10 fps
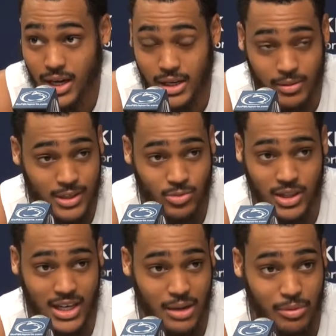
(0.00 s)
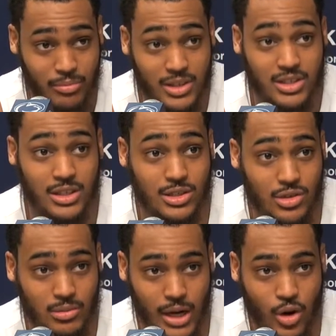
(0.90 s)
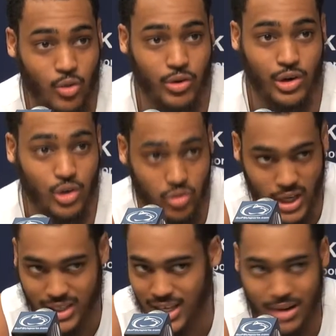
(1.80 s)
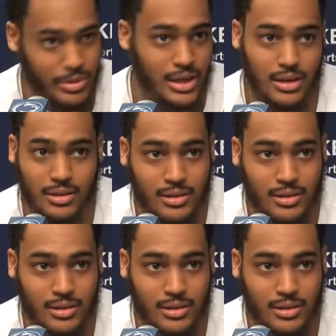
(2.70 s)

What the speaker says: And that's one thing I've been mentioning to him like over and over, like dominate